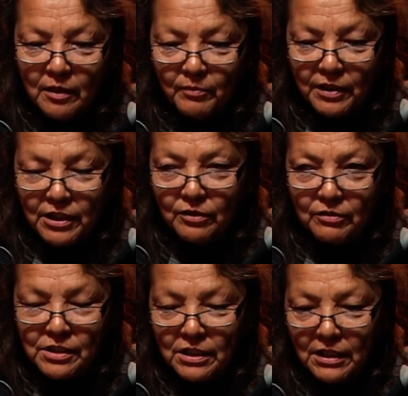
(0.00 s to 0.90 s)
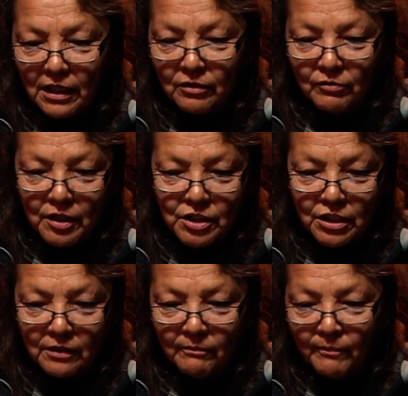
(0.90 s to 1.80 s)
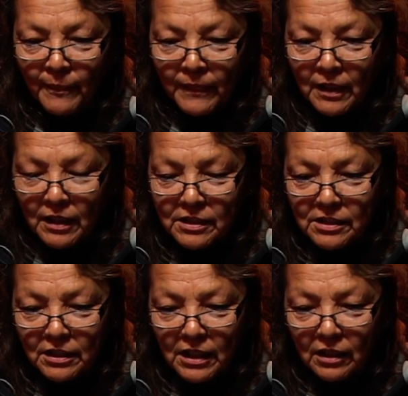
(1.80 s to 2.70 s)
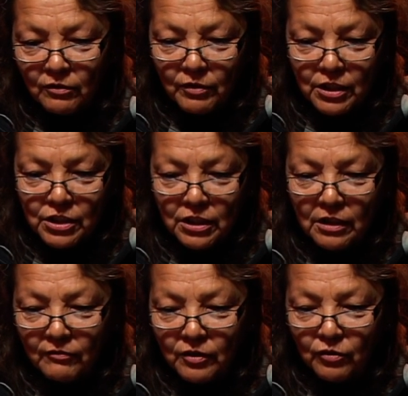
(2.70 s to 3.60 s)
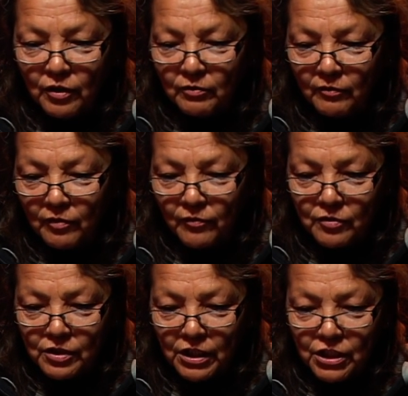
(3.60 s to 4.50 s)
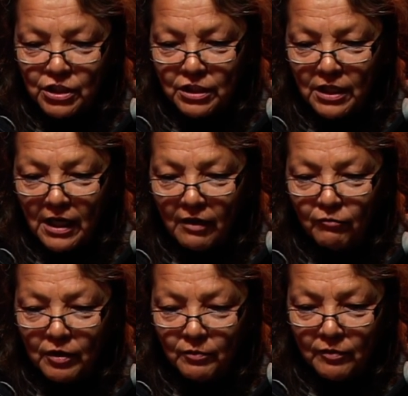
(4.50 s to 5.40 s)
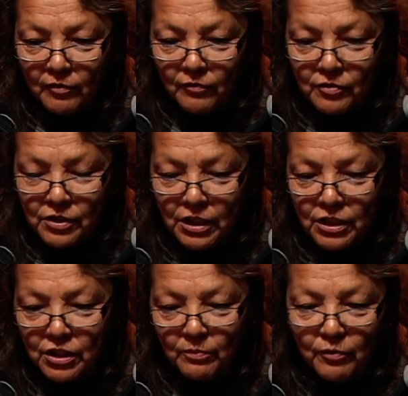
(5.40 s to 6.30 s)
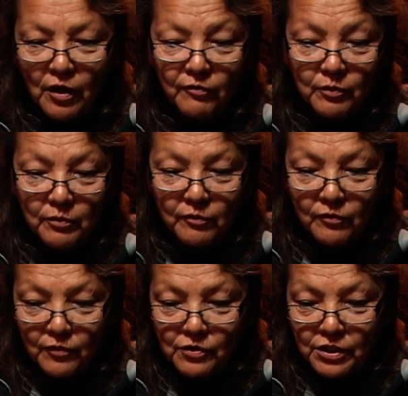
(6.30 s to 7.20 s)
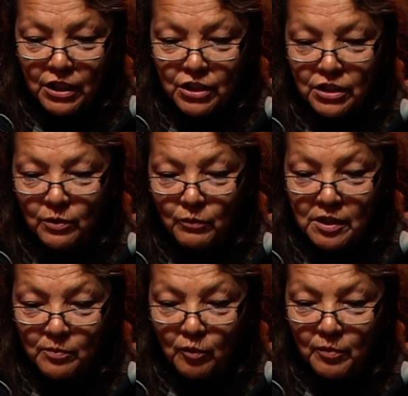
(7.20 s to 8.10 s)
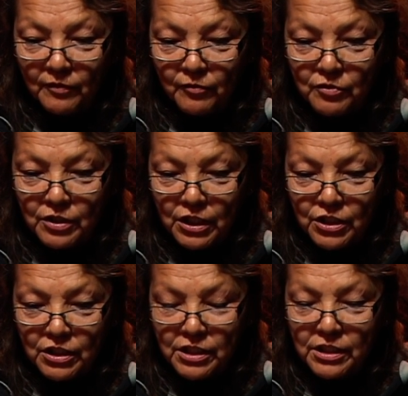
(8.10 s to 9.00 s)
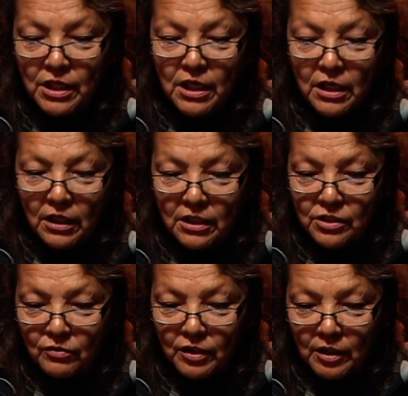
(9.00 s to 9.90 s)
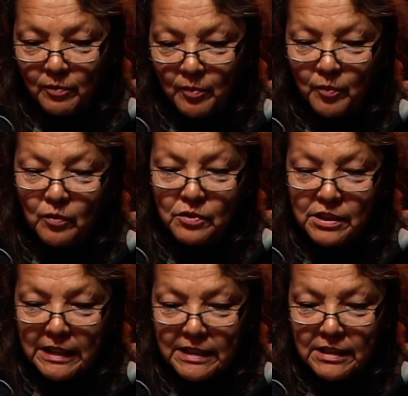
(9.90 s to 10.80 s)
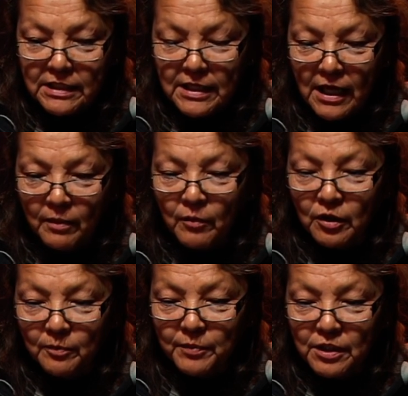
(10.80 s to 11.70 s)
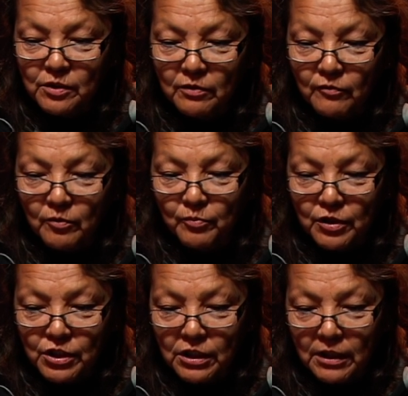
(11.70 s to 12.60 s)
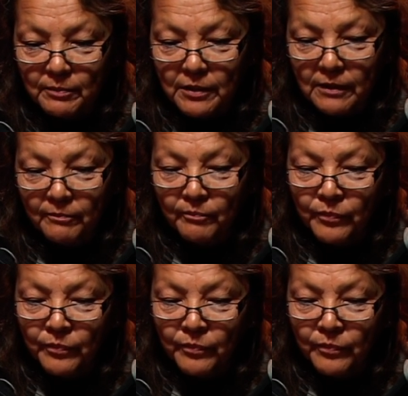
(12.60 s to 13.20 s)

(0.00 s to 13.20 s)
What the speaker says: But here is the declaration. It's the declaration of the Doig River First Nation, Halfway River First Nation, Prophet River First Nation, West Moberly First Nations concerning the proposed Site C Dam on the Peace River, British Columbia.